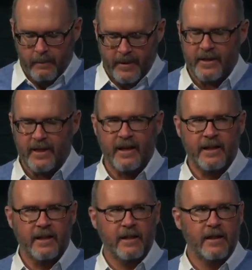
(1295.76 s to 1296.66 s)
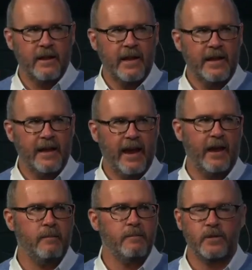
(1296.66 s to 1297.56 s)
But then he
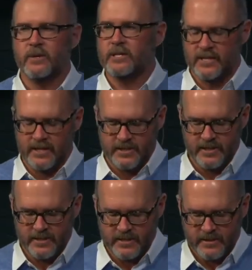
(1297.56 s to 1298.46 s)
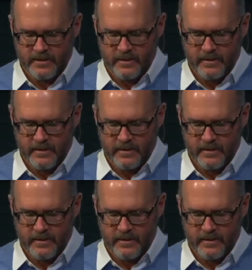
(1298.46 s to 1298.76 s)
came to his senses.